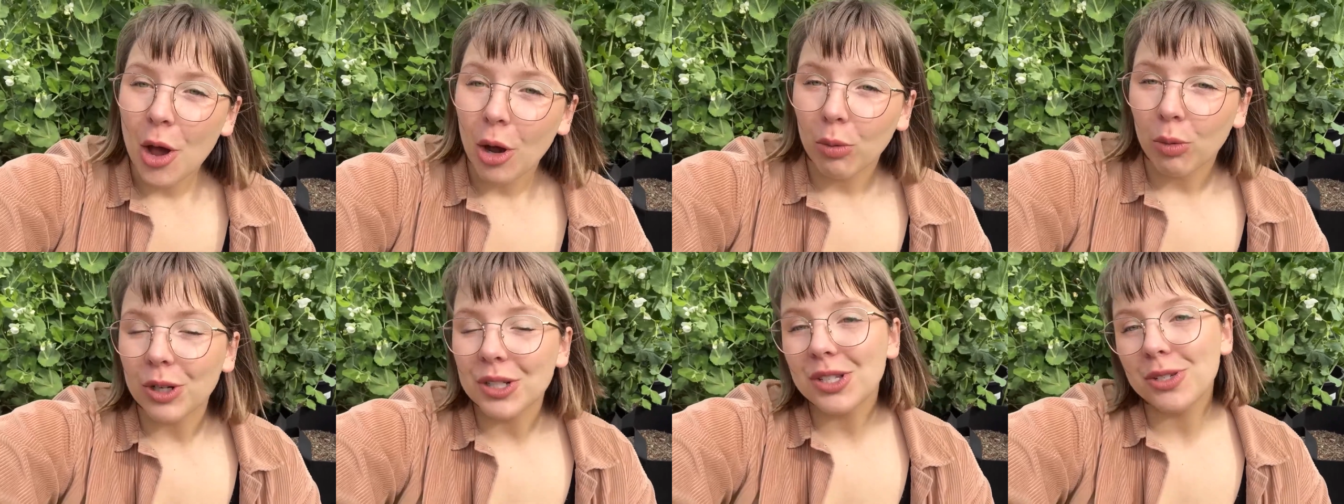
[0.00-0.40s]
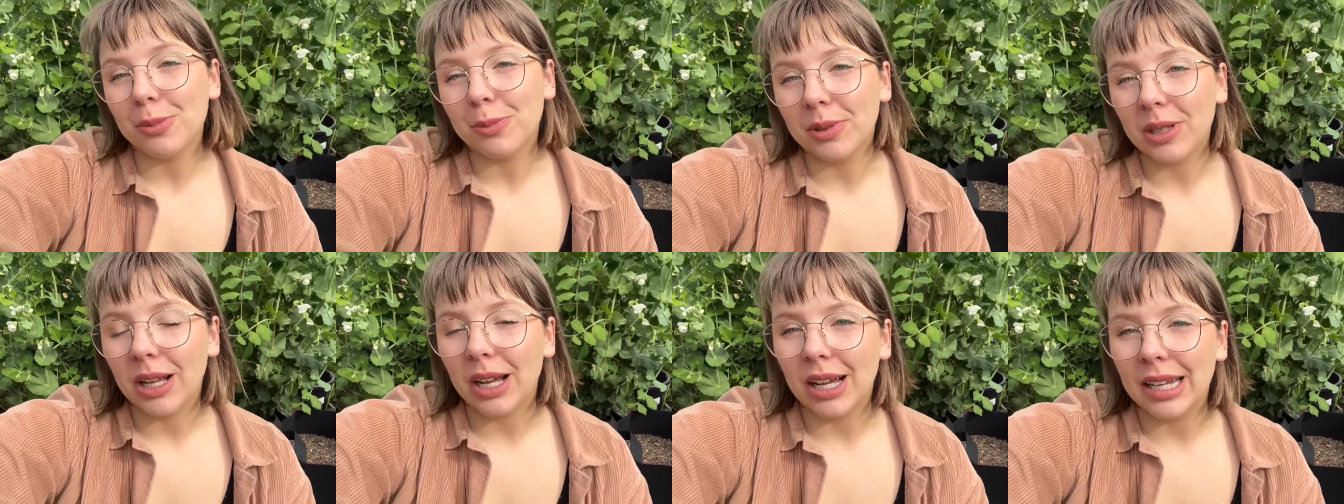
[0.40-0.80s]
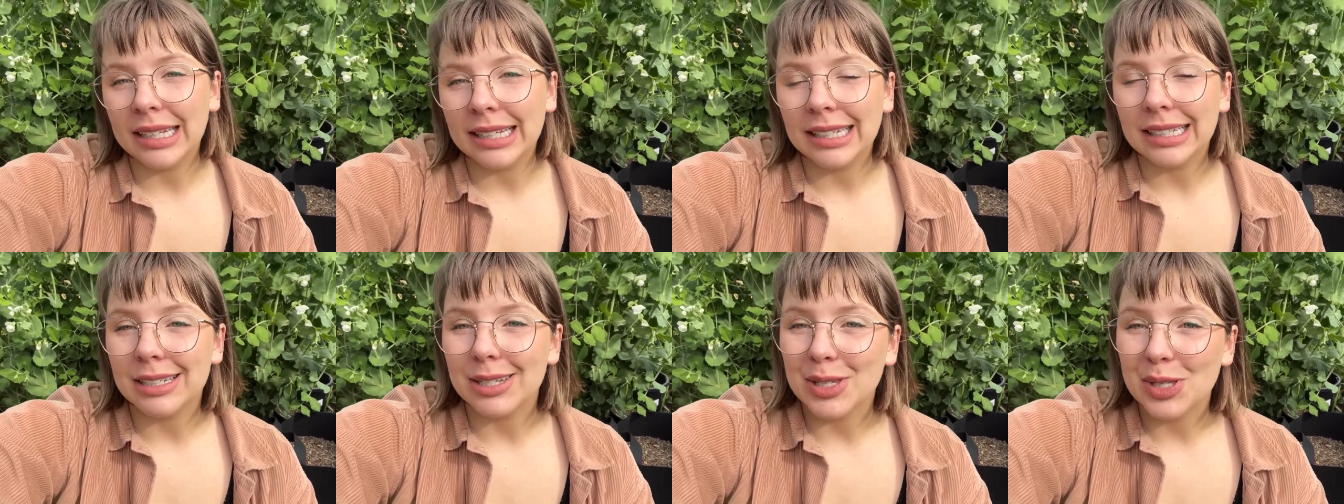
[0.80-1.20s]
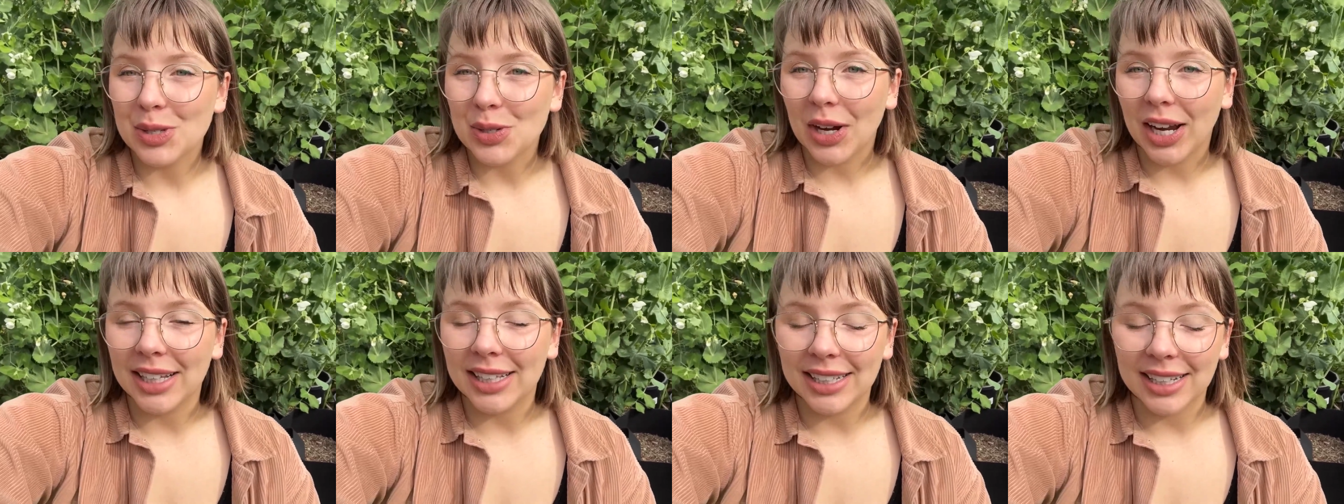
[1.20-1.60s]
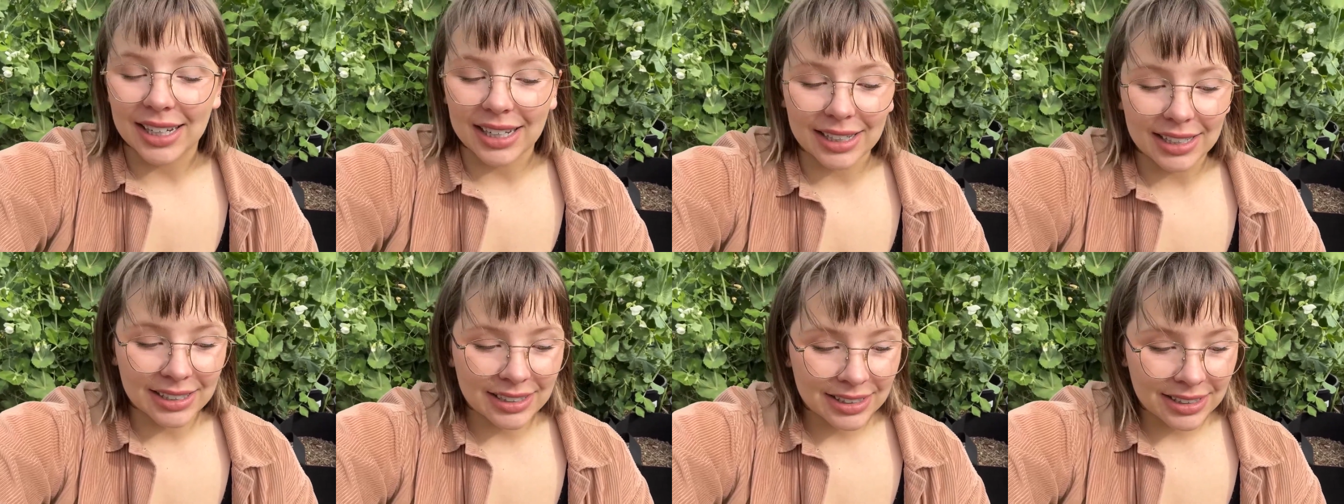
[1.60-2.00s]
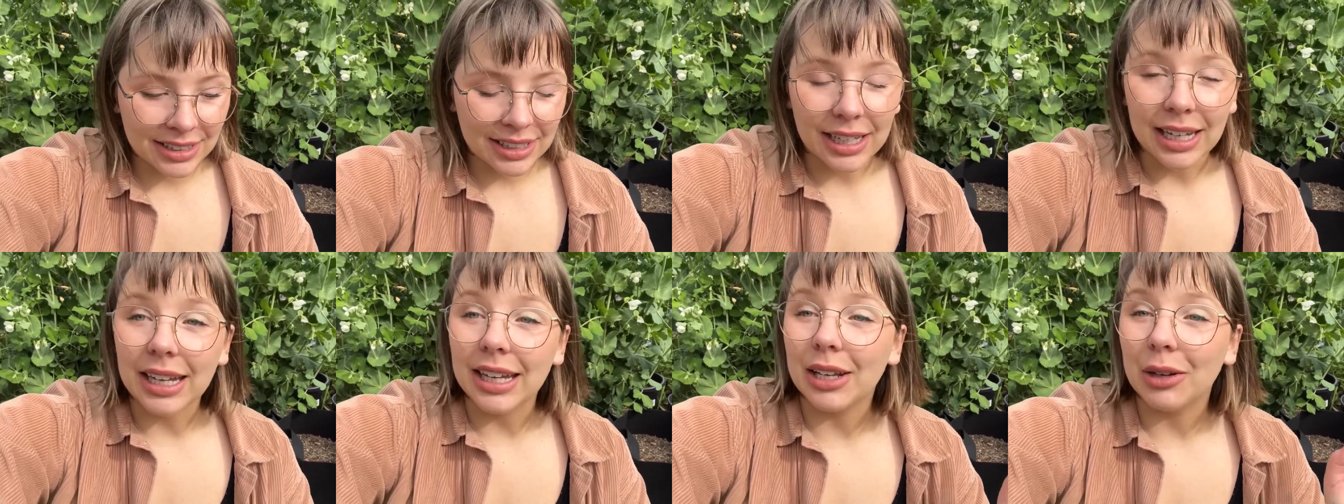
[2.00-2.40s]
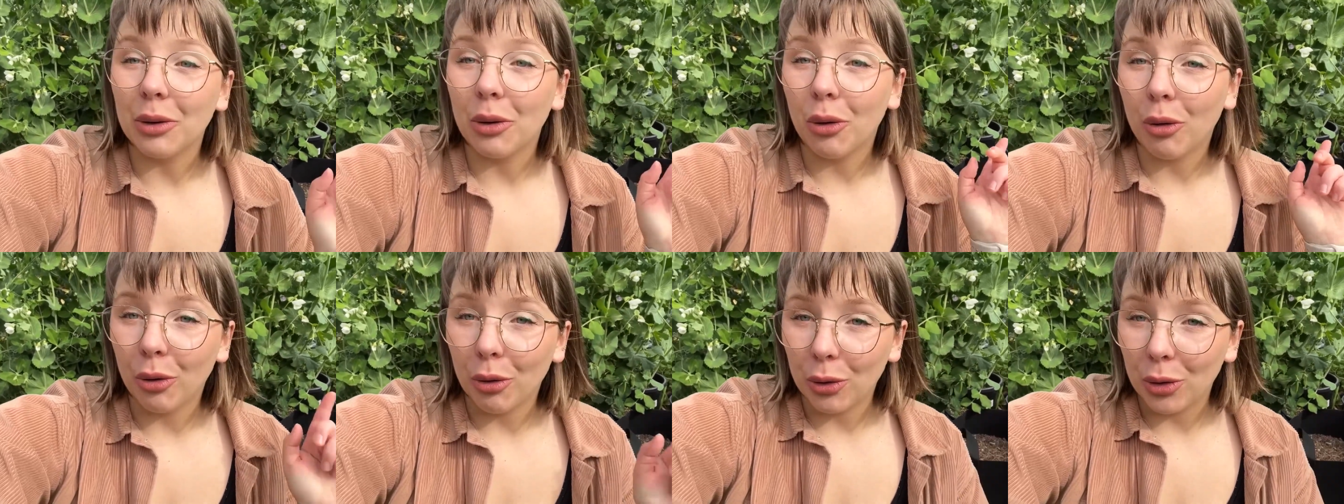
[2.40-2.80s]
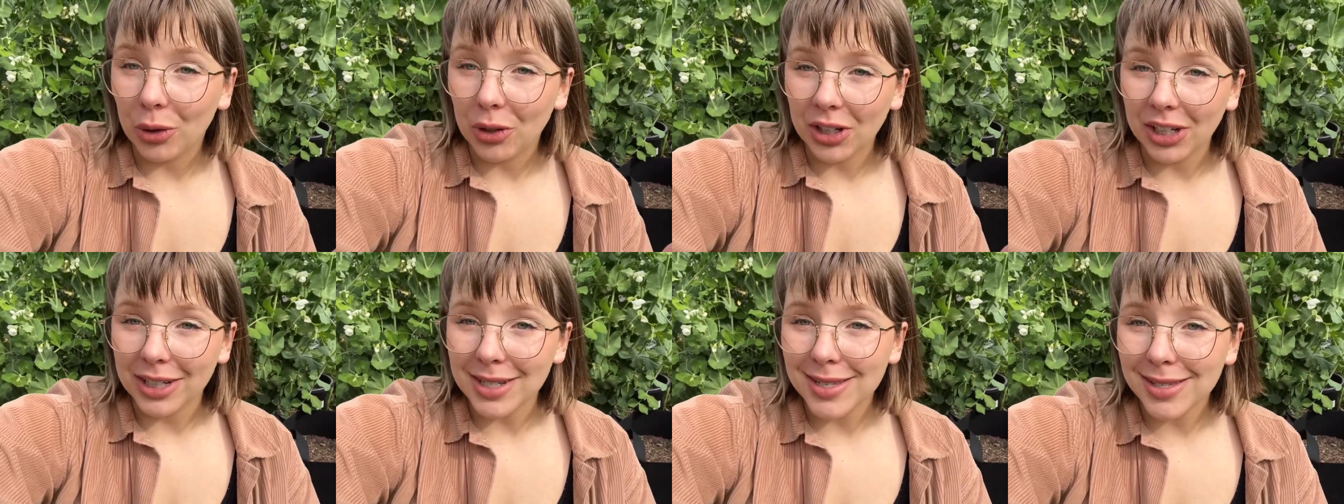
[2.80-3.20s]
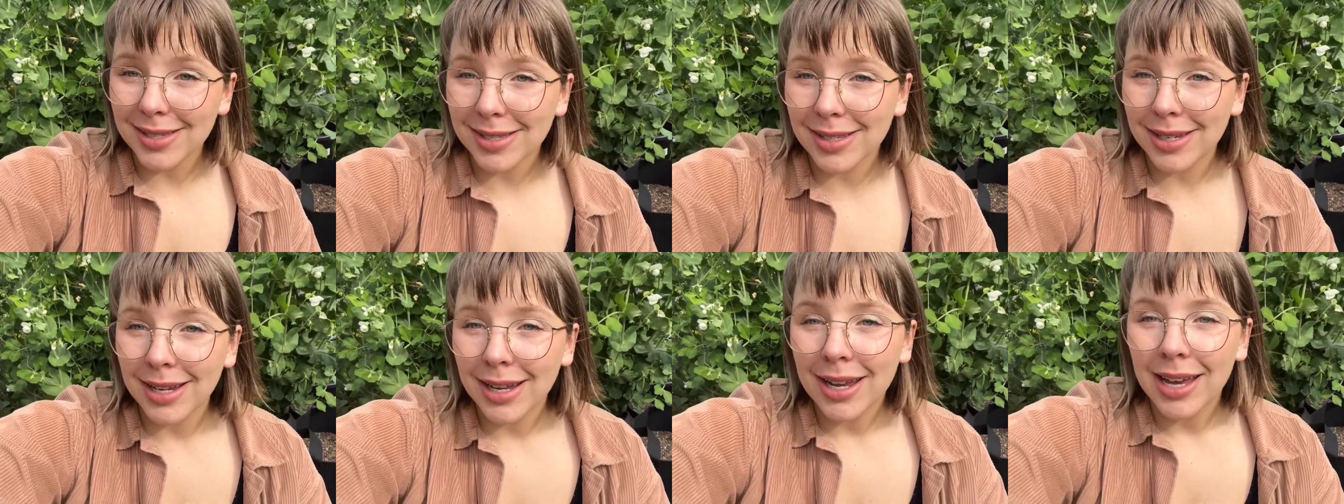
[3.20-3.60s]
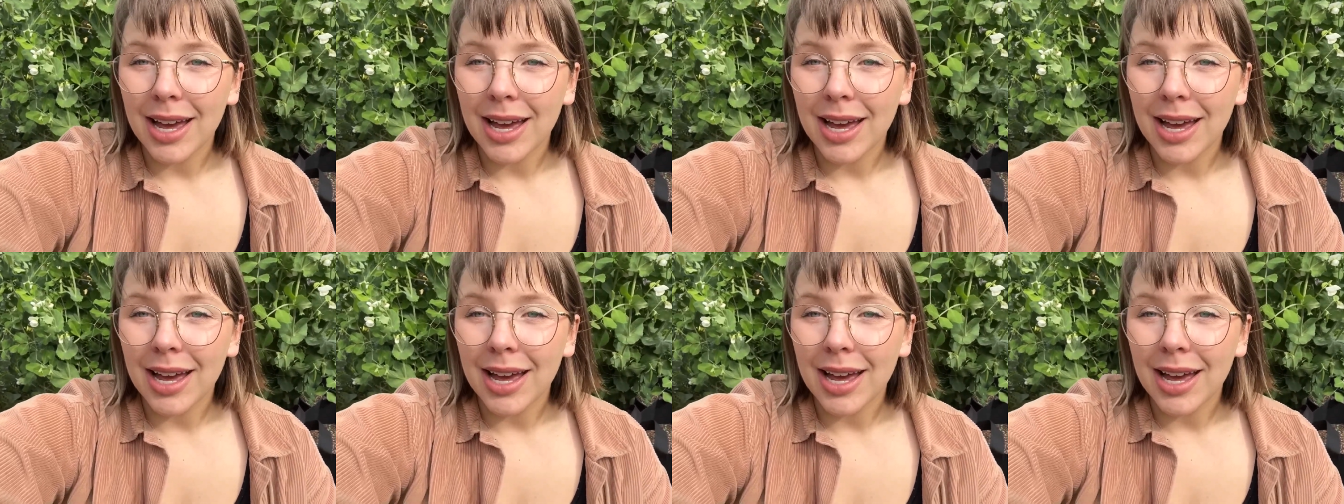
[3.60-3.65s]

what to plant in Australia in August